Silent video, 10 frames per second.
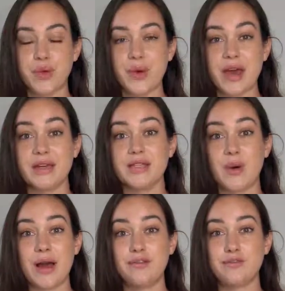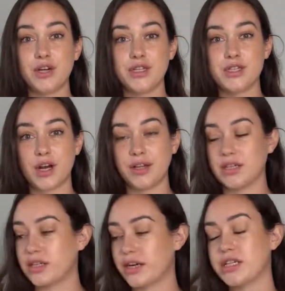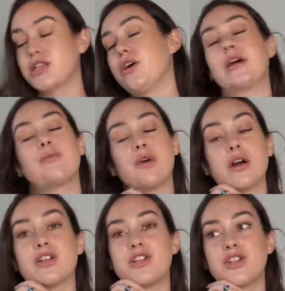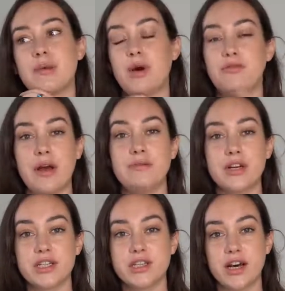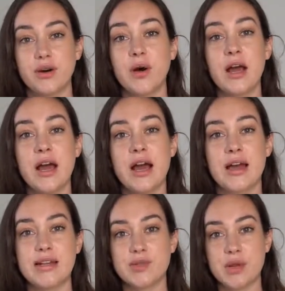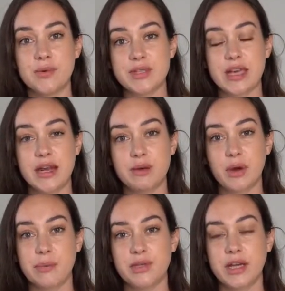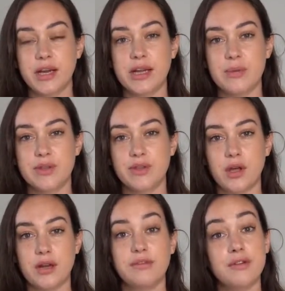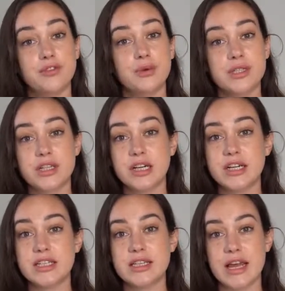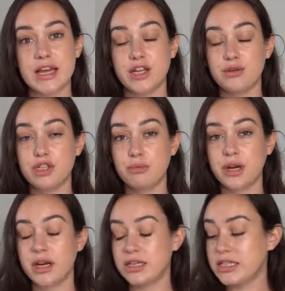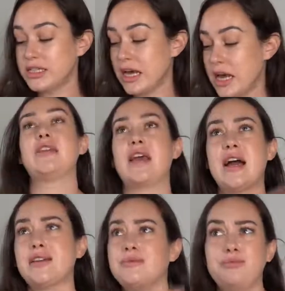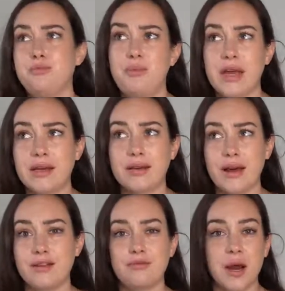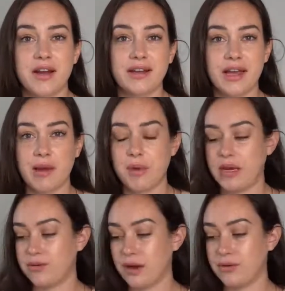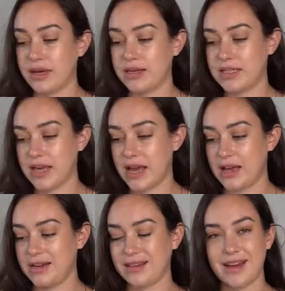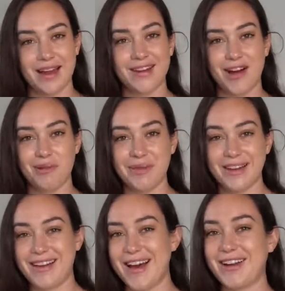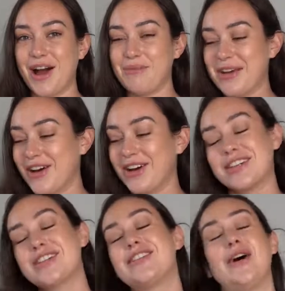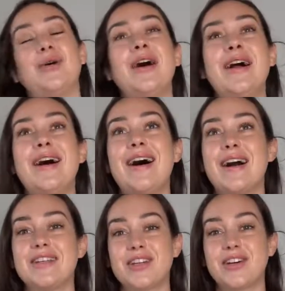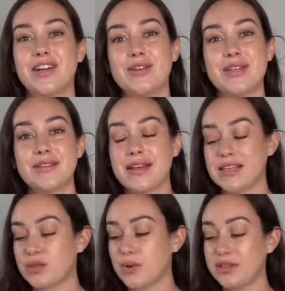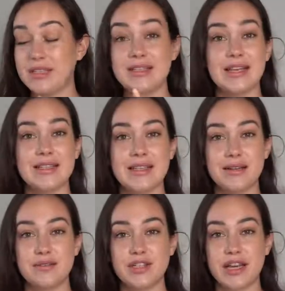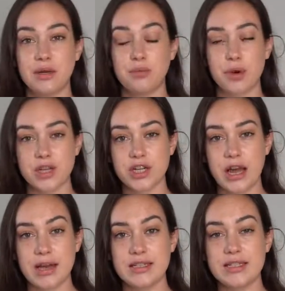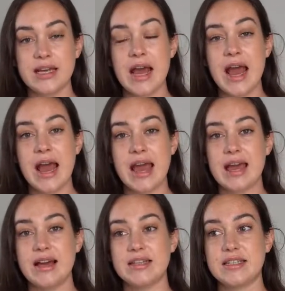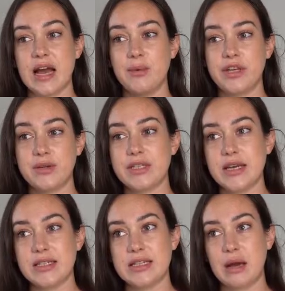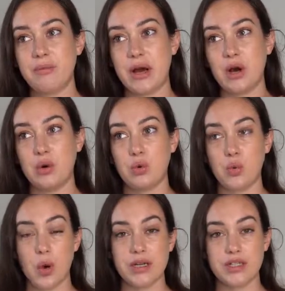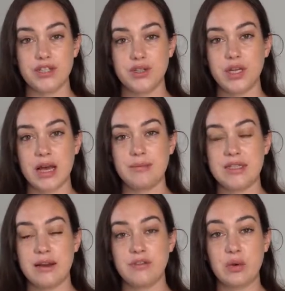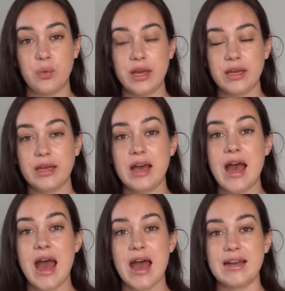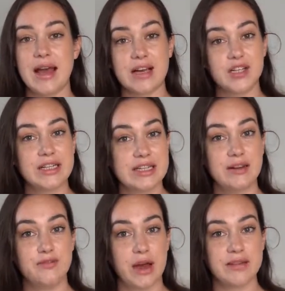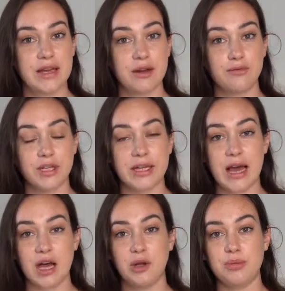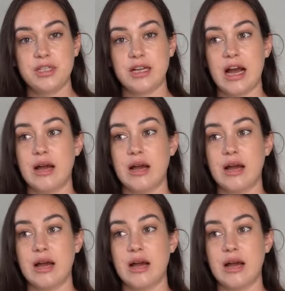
Okay, so I first got the Clarisonic brush about five years ago, and it's when it was gaining popularity with a lot of influencers and YouTubers, and they had a big kind of marketing campaign around it, and it kind of got me, it kind of got me hooked. So I started using this with the sensitive skin brush heads, and I would use it about one to two times every week, and I actually did find that it really helped.